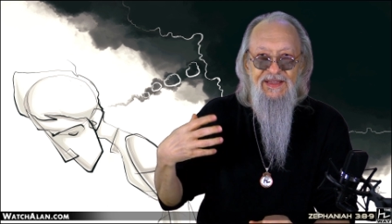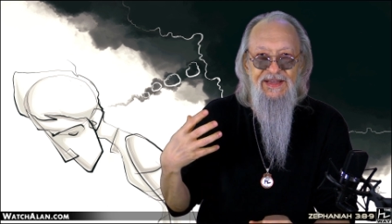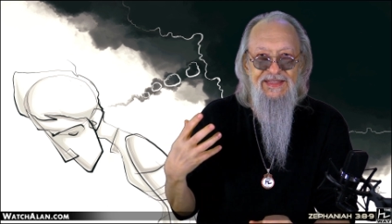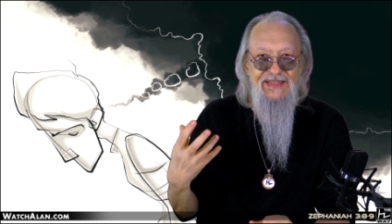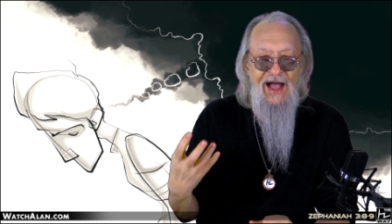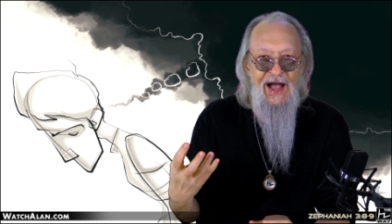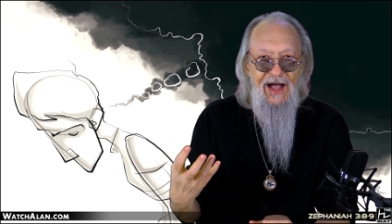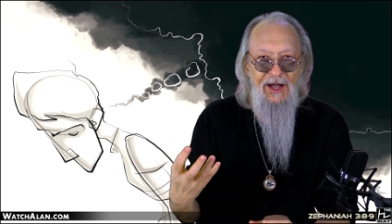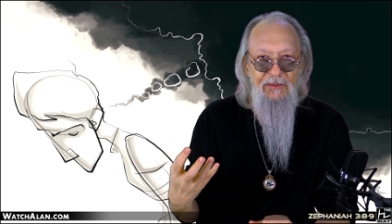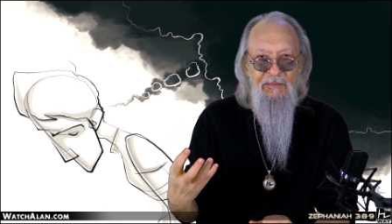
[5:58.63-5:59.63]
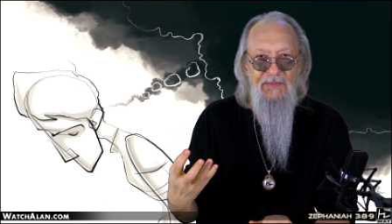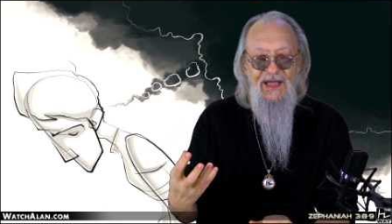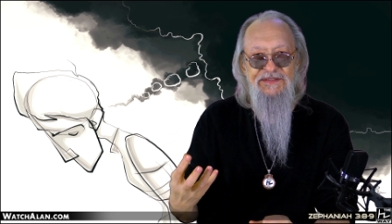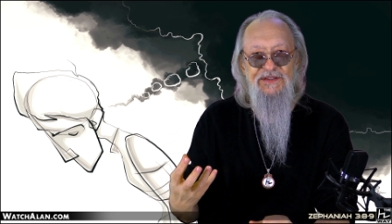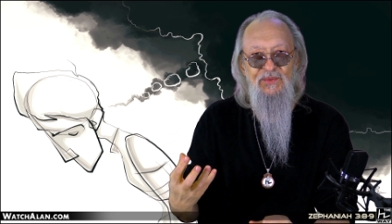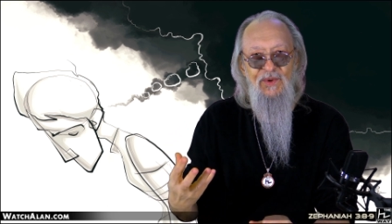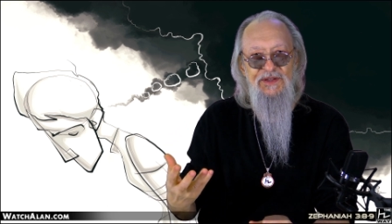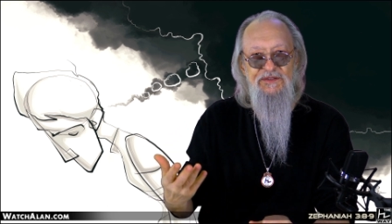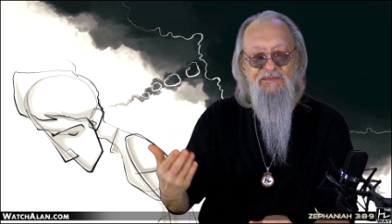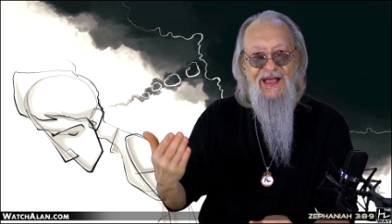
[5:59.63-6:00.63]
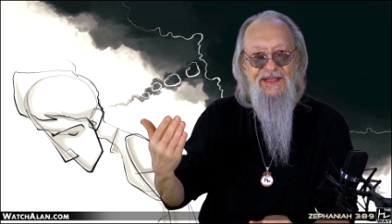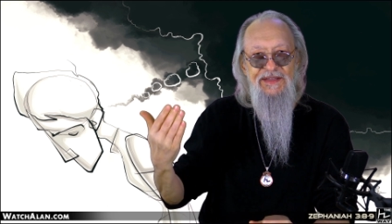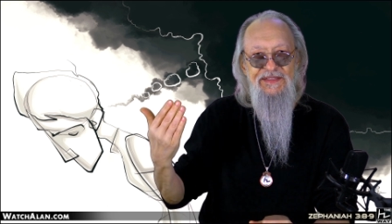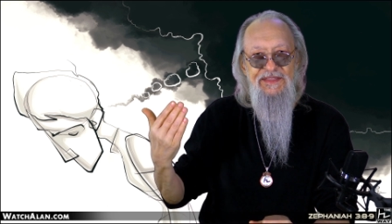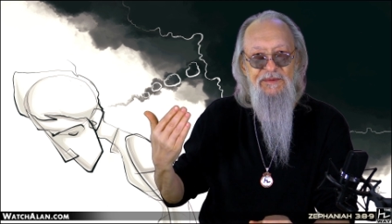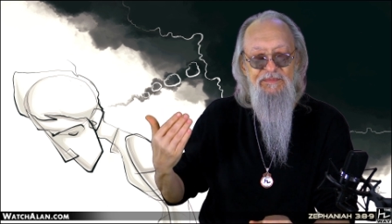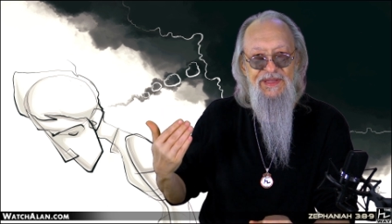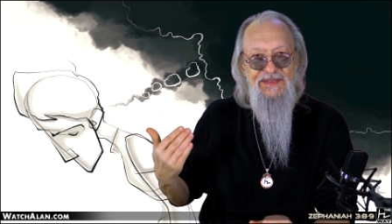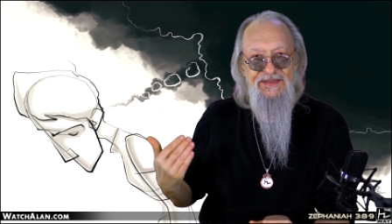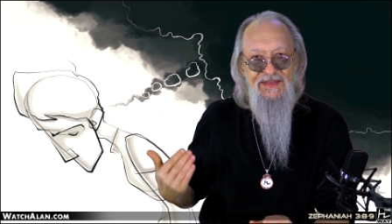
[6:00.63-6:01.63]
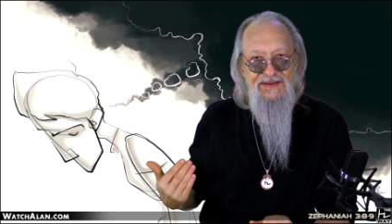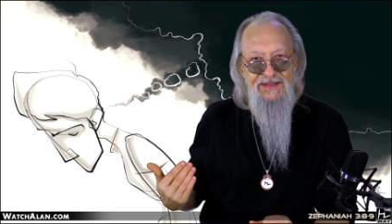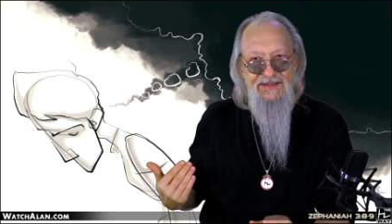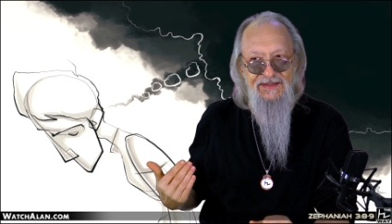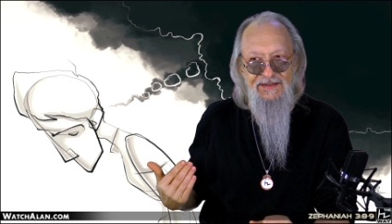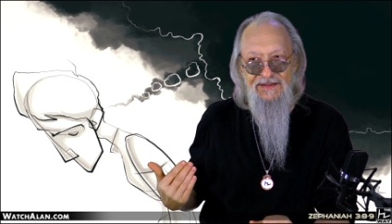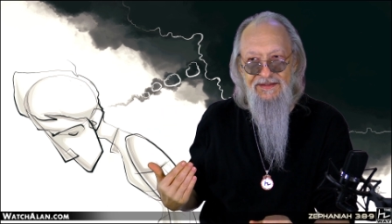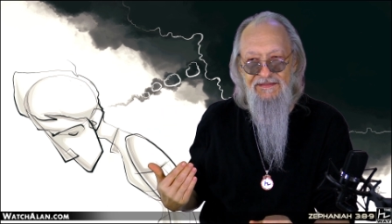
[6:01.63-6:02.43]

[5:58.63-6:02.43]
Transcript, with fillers: Qaddam, as it was back in the beginning,